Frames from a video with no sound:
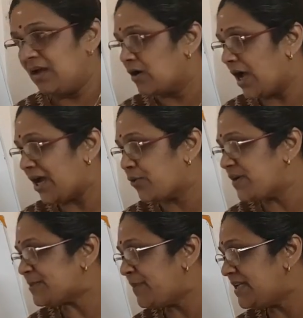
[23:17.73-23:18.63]

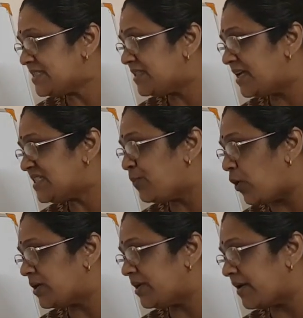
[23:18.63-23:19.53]
Aqueous means there is
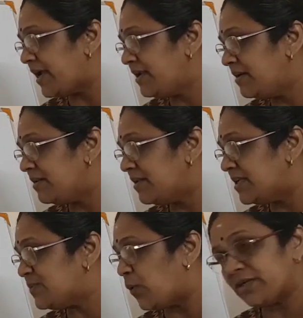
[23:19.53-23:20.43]
water, right? There
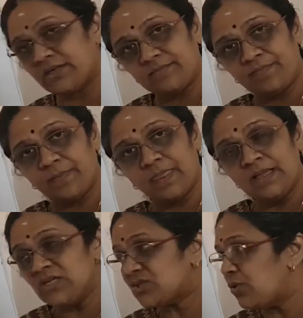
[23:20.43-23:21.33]
is water.
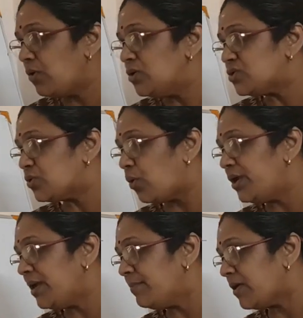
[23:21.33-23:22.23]
So
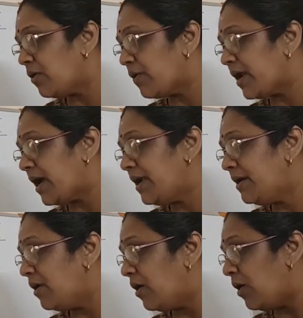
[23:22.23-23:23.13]
sodium
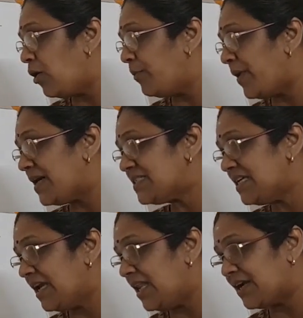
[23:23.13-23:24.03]
chloride, on
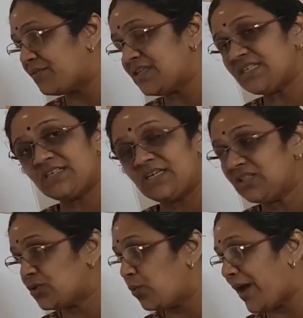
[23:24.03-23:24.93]
passing
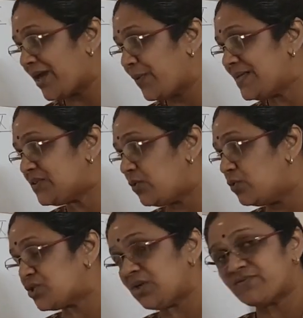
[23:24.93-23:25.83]
electricity through aqueous
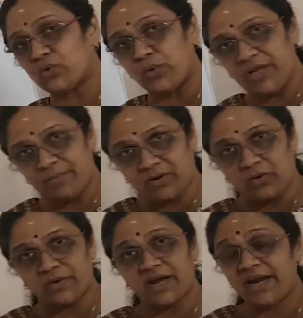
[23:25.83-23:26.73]
solution of sodium
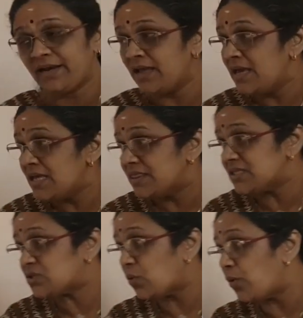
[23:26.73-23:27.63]
chloride,
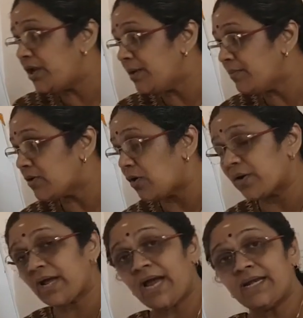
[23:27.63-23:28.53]
the sodium
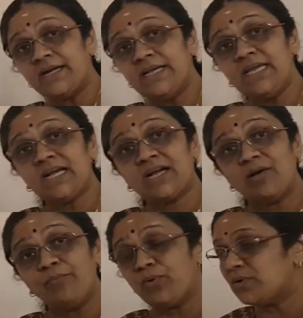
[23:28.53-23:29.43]
chloride
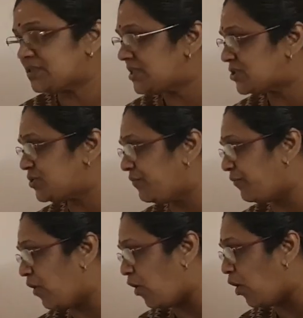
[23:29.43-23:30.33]
decomposes to
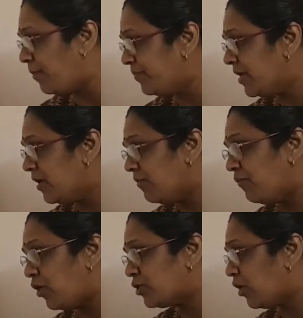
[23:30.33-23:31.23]

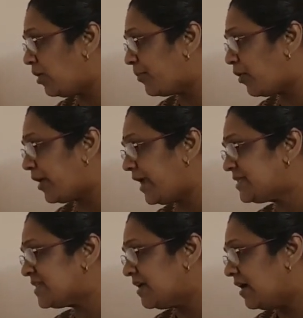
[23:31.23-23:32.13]
form what are
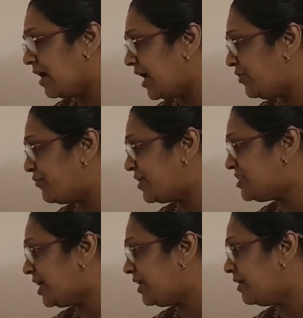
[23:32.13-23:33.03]
products?
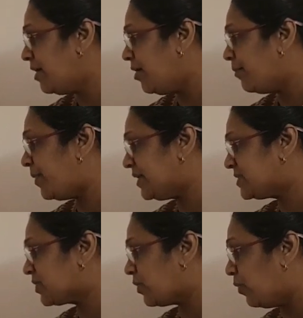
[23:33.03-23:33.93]
Hydrogen
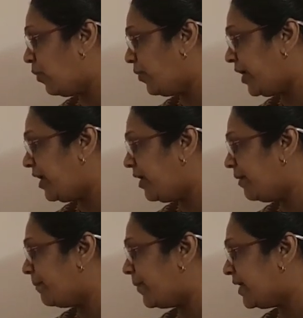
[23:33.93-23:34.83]
plus
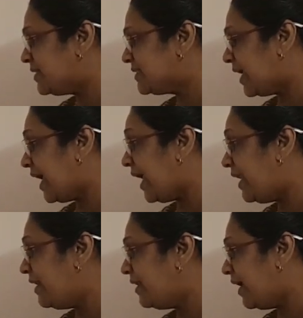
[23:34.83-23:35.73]
chlorine plus
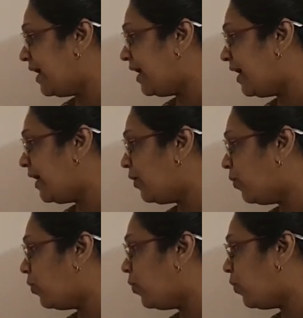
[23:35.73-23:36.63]

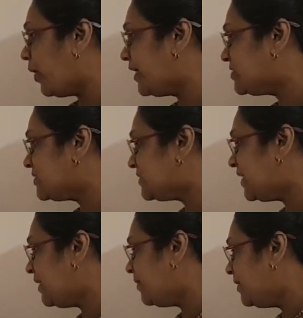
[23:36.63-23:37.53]
NaOH.
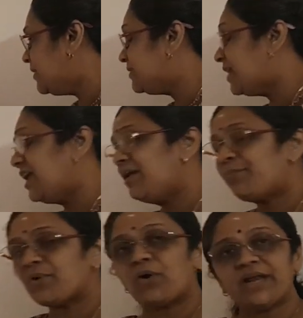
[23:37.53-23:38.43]
See,
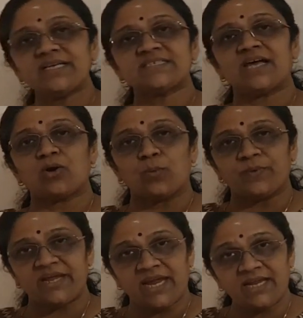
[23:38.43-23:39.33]
three products are
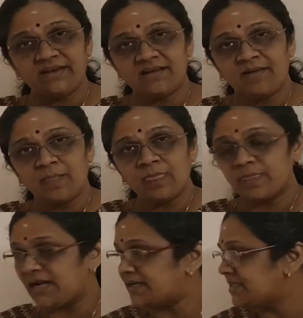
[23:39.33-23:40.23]
obtained,
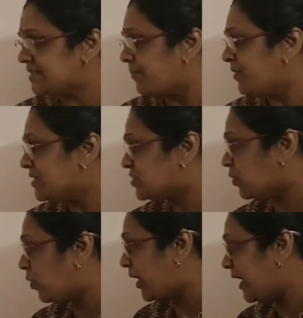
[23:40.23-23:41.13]
that is
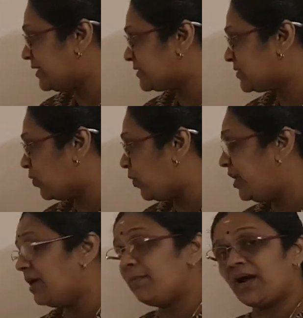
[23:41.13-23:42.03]

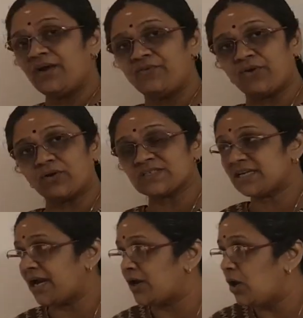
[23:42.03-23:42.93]
sodium
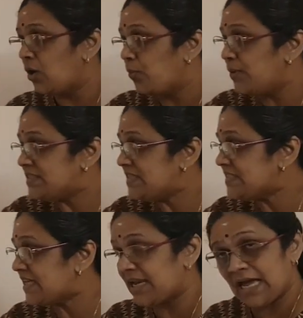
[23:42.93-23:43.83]
hydroxide, which
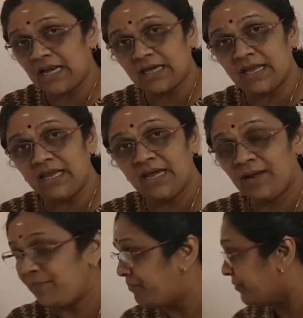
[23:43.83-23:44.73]
is an
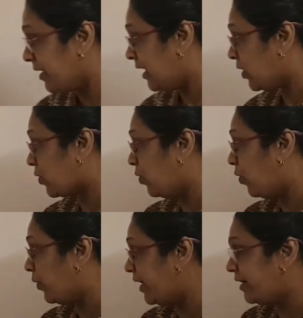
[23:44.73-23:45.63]
alkali,
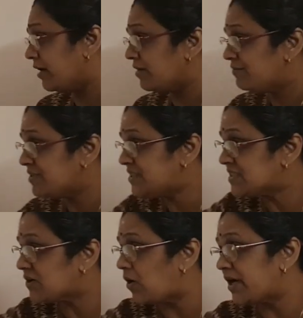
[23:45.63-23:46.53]
chlorine, which
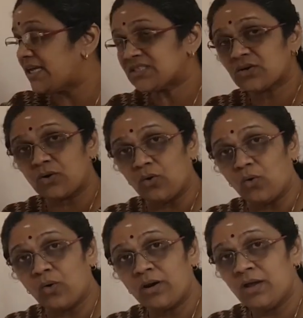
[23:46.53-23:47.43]
is called as
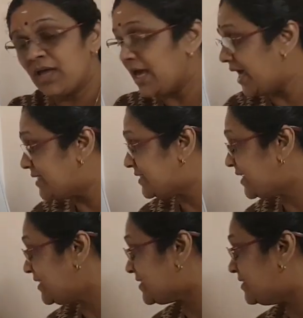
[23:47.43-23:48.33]
chlor, and
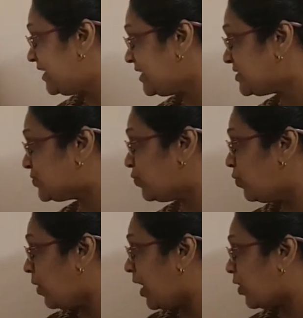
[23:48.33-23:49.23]
since these
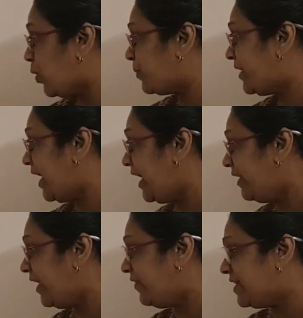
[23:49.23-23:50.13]
two are
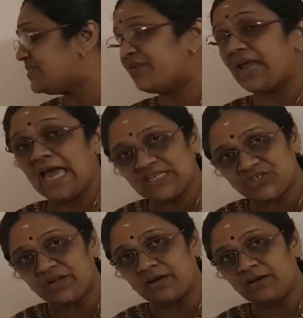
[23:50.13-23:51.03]
obtained in this
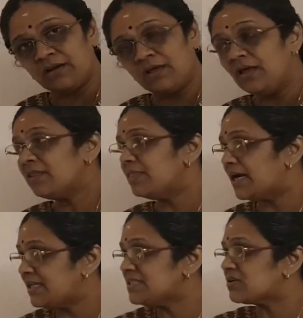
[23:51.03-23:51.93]
reaction,
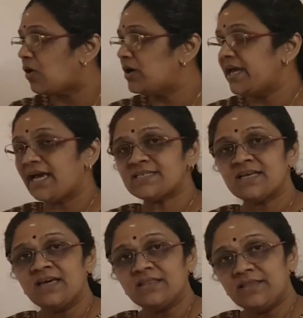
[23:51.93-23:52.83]
that is called as,
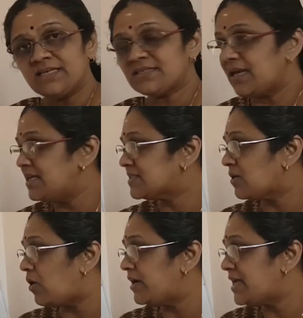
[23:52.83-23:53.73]
this is
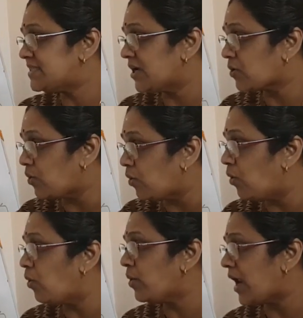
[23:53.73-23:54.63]
called as a
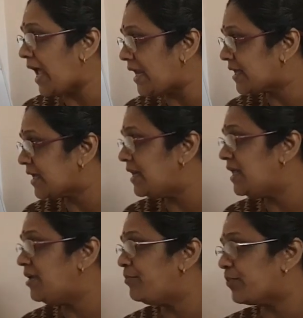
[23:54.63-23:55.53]

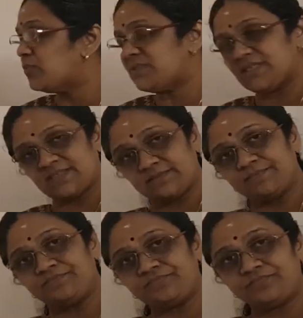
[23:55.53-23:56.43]
chlor-alkali process.